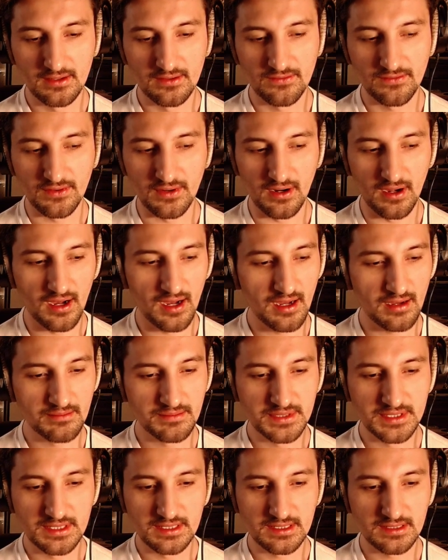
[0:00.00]
For
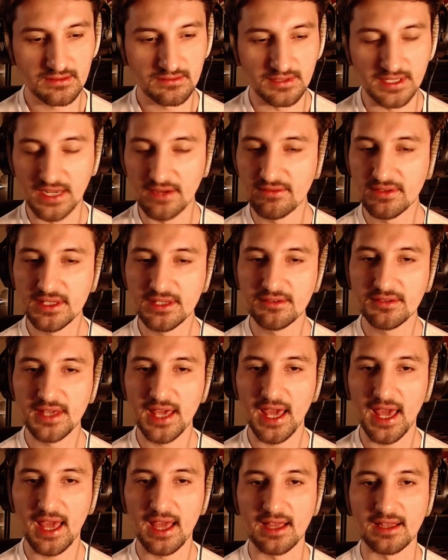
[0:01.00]
Hobbes, whatever you
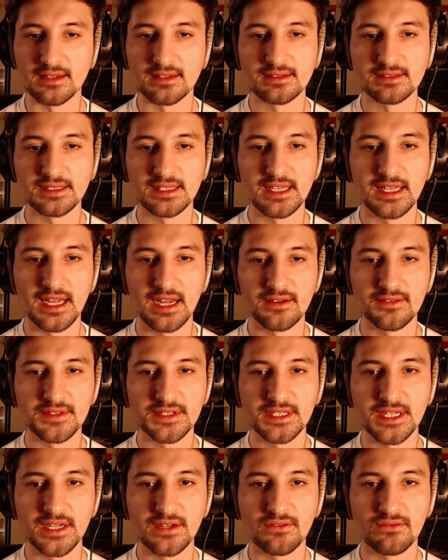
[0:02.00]
can to get out of the
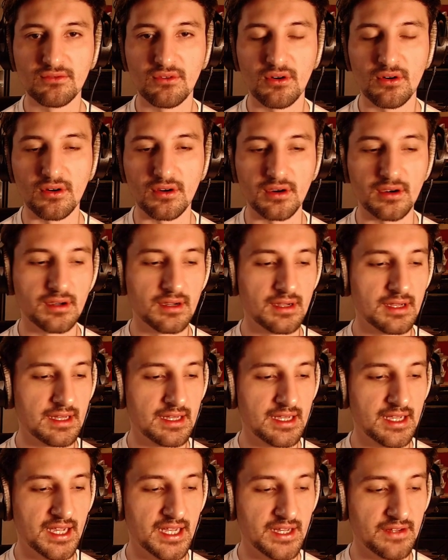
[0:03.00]
state of war.
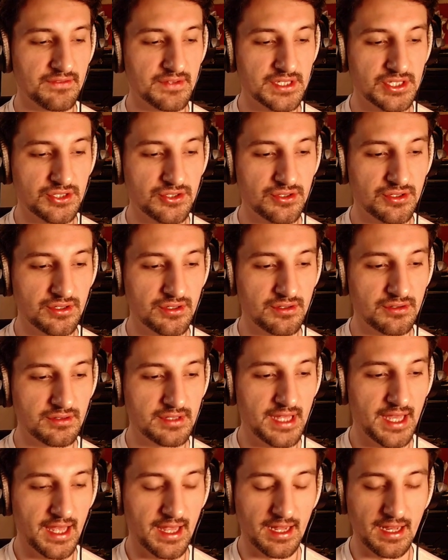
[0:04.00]
And if it's true
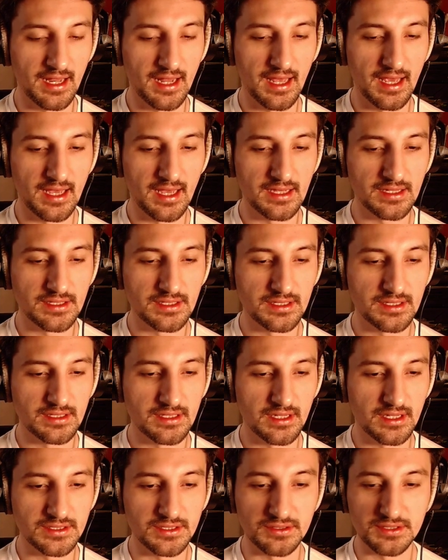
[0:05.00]
that
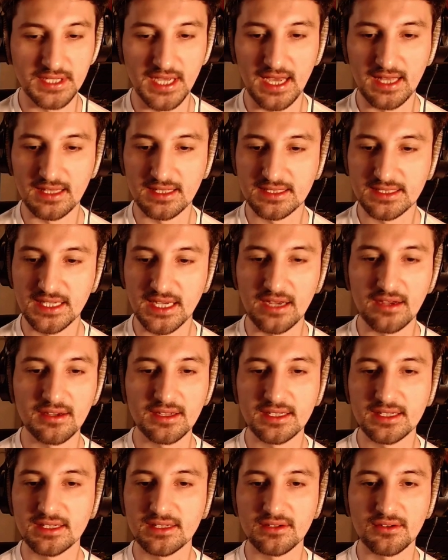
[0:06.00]
a
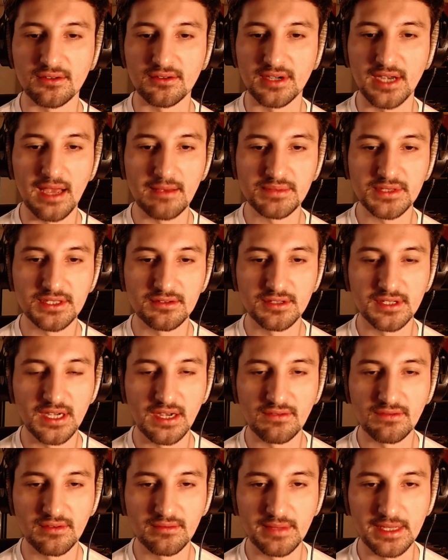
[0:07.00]
totalitarian or an absolute
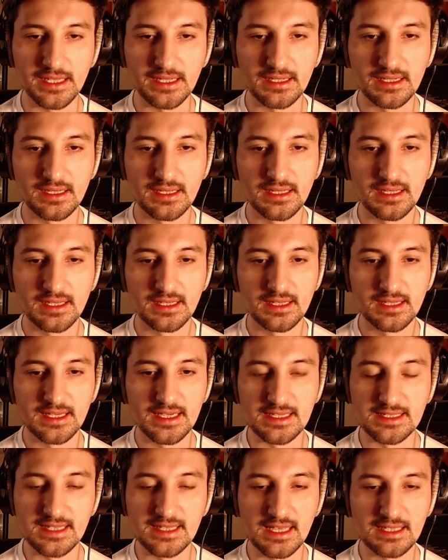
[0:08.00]
government
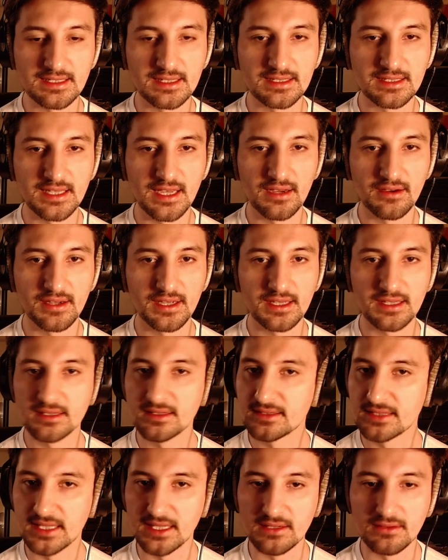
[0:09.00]
is necessary,
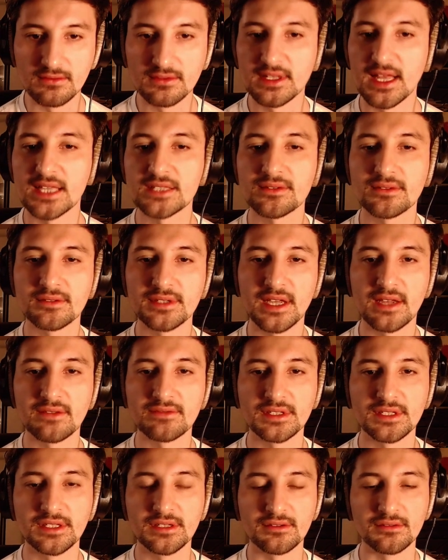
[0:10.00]
then that's what we have
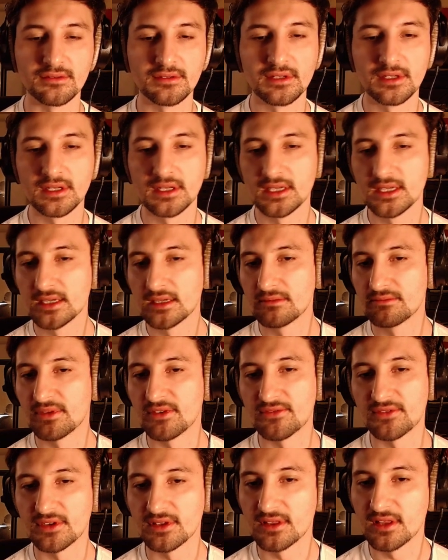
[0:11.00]
to do.
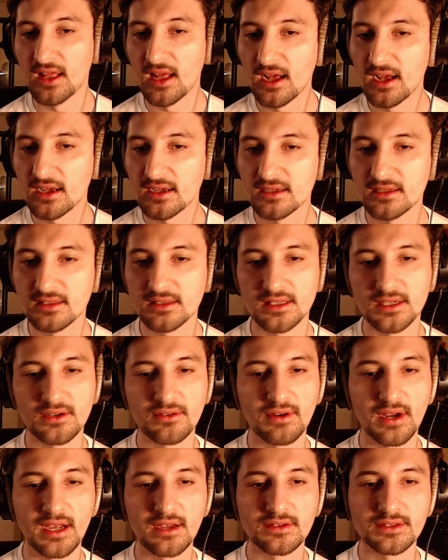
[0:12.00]
But for Locke, the
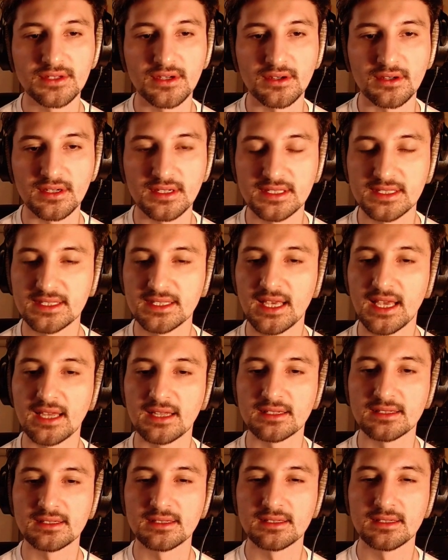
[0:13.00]
grounds are
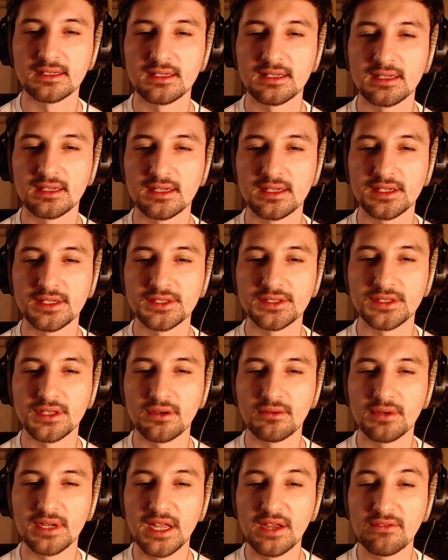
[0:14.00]
consent. So
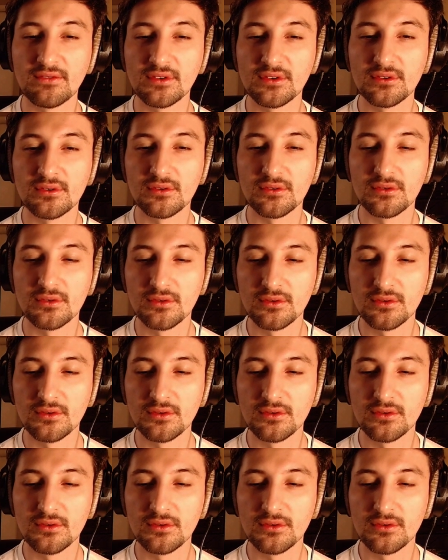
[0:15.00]
whatever